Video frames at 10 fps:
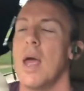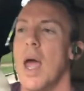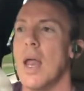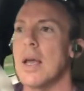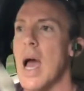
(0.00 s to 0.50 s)

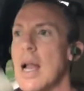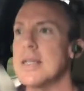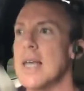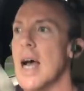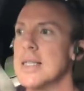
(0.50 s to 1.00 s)
And it kind
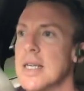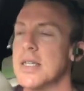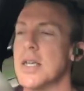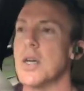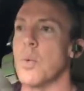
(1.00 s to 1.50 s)
of ties
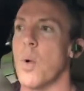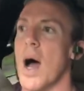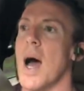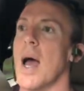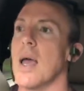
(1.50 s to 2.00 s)
into your
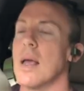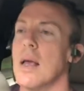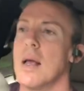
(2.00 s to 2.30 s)
why.